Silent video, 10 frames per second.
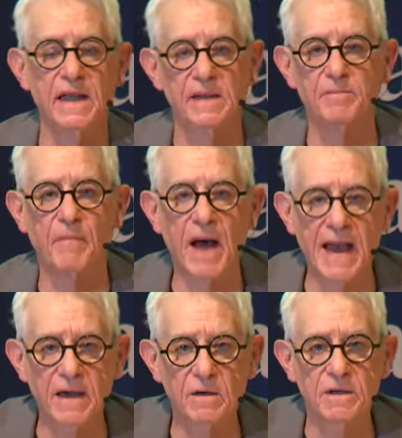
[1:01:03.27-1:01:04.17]

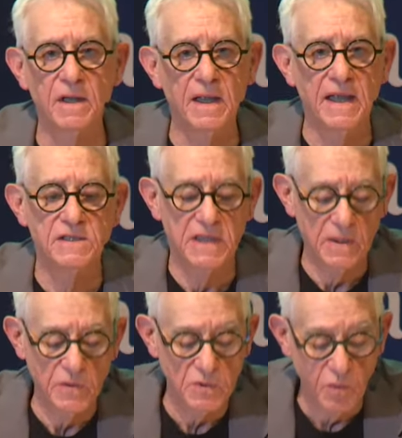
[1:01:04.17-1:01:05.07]
admired as he
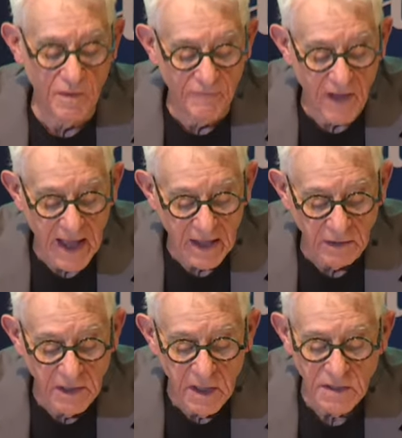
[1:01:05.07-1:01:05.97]
was
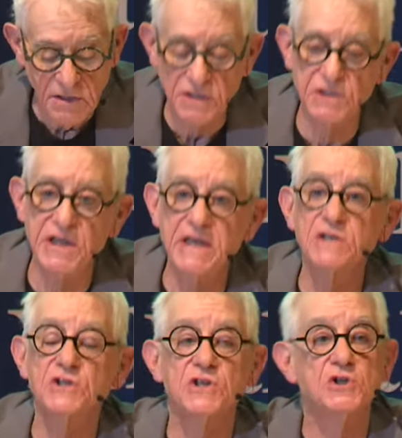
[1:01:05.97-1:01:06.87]
reviled, to
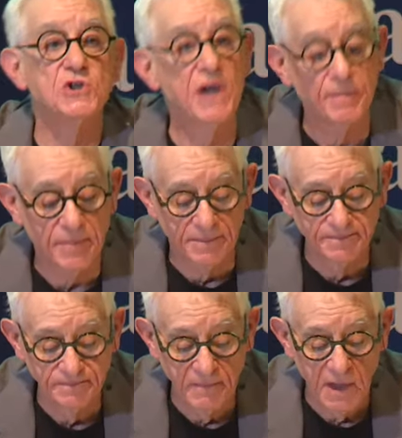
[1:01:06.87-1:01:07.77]
seize the ship,
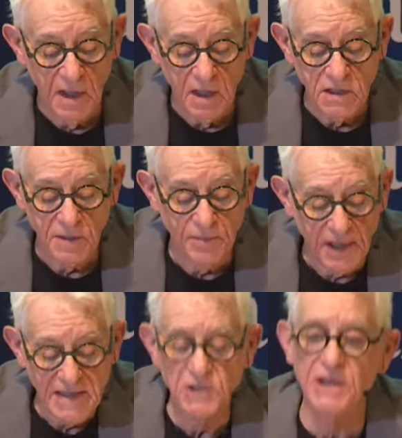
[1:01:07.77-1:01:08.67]
to
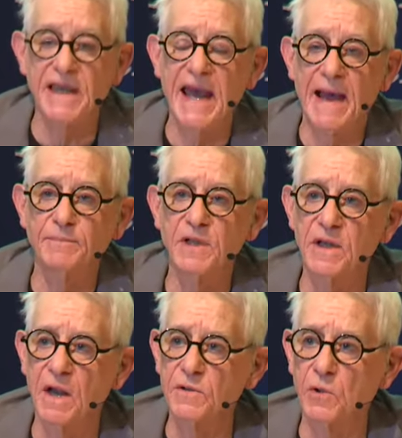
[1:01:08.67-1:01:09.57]
place the captain
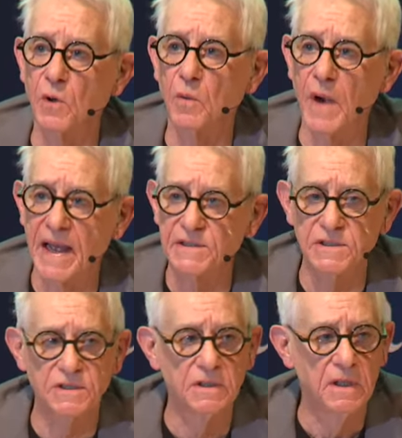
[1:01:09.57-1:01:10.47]
under
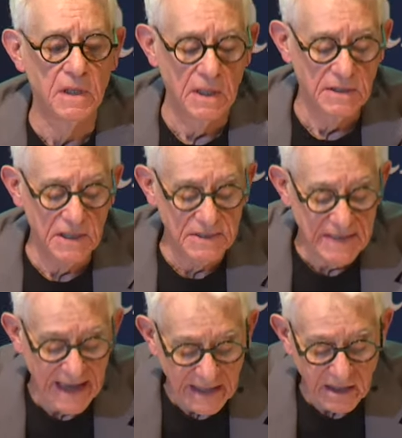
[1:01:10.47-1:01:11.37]
arrest, to
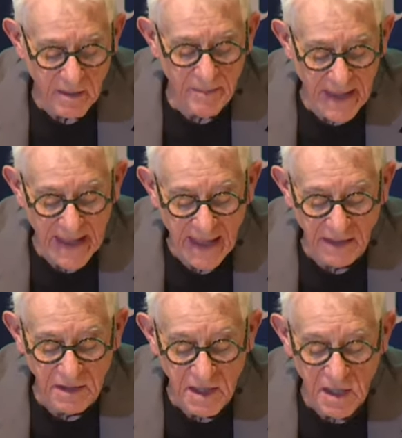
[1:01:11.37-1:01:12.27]
take
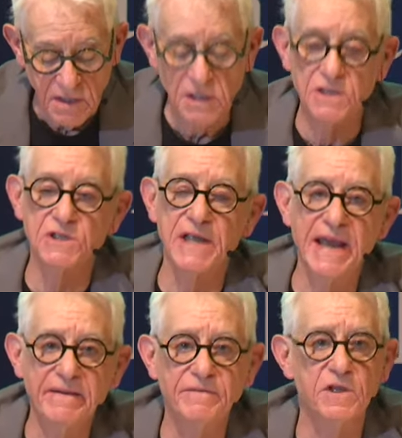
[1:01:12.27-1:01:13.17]
command, to
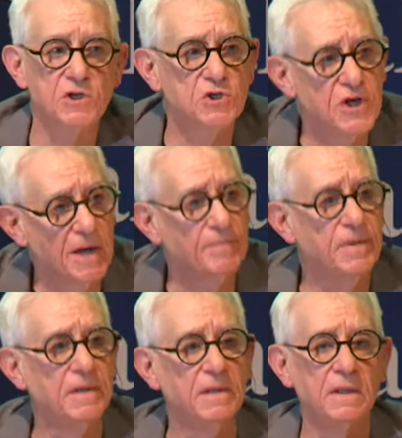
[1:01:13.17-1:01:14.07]
save the ship,
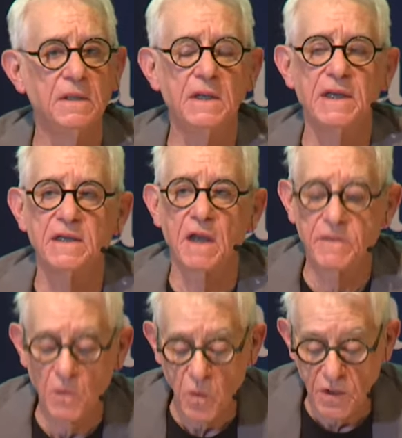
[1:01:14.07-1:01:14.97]
in
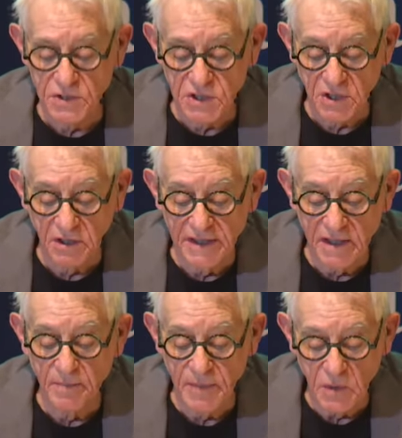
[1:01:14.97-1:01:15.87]
other words, to lead
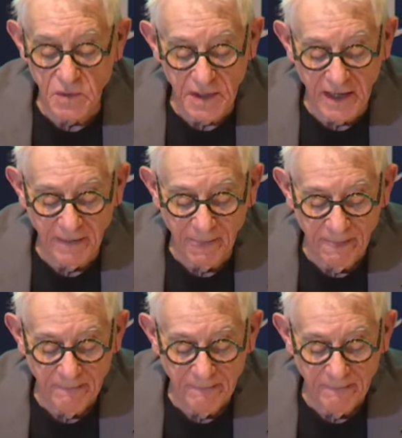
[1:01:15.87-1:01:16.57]
a mutiny.